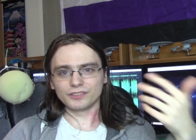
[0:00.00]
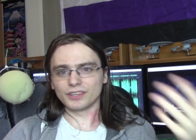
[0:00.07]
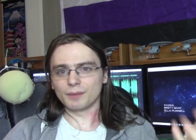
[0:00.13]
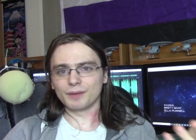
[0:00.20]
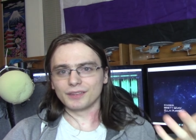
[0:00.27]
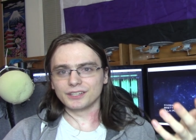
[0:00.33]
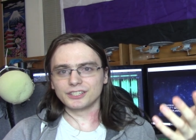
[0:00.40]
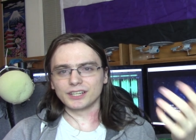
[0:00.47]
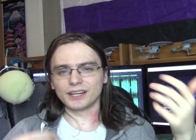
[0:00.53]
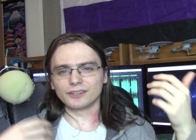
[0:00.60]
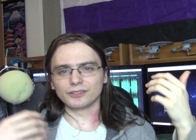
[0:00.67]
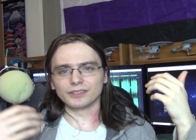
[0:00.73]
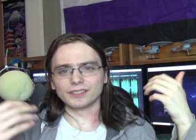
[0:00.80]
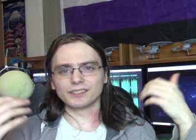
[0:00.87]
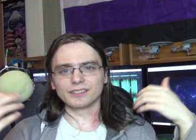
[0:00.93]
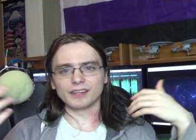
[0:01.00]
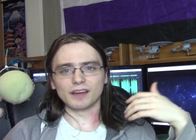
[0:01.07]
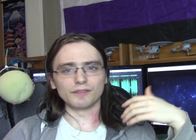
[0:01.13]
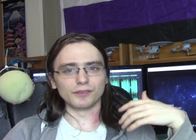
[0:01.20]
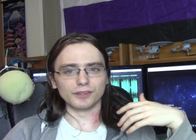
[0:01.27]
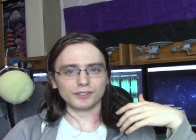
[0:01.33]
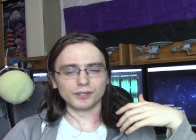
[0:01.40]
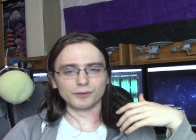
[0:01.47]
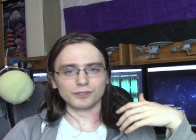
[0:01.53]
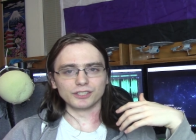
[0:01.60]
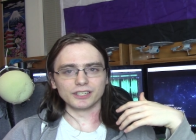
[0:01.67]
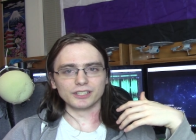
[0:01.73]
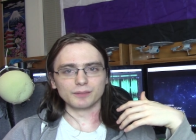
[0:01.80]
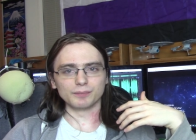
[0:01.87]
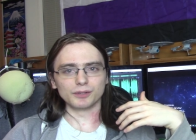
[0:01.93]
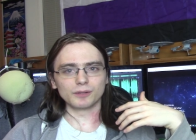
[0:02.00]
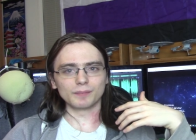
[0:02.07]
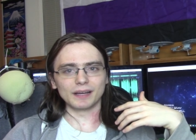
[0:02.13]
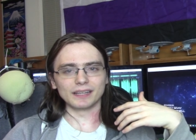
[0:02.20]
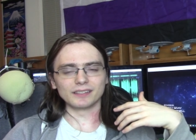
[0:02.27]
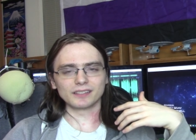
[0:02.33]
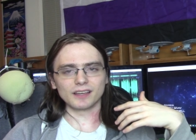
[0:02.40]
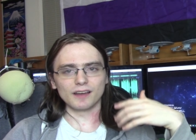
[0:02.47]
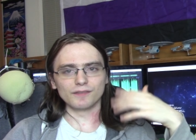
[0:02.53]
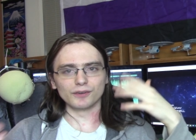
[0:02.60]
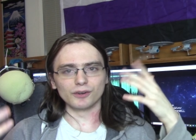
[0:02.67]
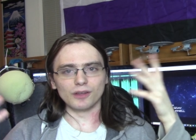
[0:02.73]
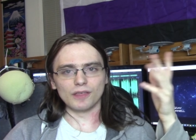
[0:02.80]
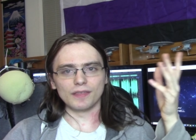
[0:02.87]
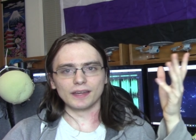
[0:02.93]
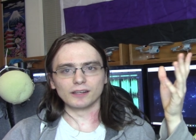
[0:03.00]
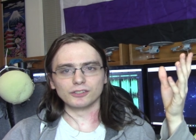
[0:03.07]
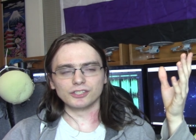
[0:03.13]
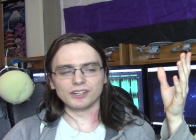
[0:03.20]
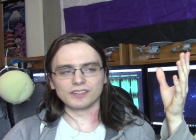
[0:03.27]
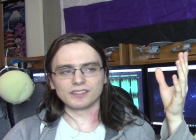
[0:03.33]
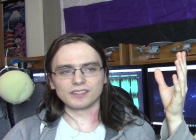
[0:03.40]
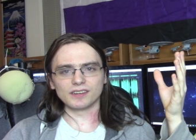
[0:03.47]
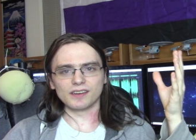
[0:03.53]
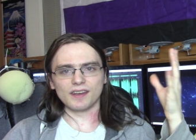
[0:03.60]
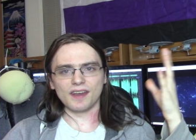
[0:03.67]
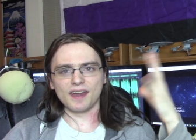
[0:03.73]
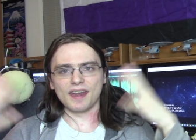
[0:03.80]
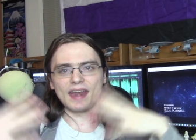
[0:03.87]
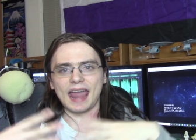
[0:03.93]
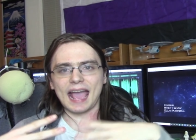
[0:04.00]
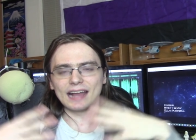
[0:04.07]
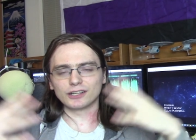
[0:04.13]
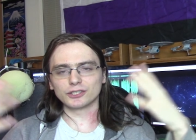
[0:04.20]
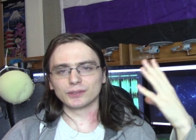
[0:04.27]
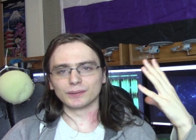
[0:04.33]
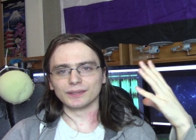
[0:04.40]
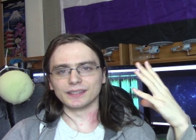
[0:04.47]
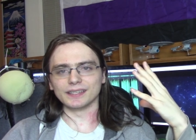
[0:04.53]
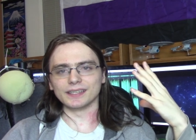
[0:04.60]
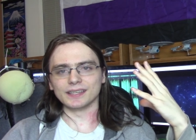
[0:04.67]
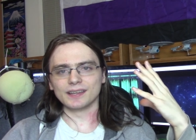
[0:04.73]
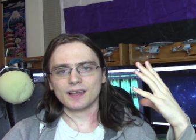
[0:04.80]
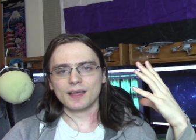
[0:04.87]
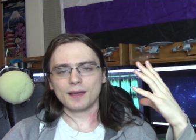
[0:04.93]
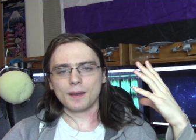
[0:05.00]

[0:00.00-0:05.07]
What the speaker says: some of the genderless stuff, or the don't judge a book by its cover, that'll just naturally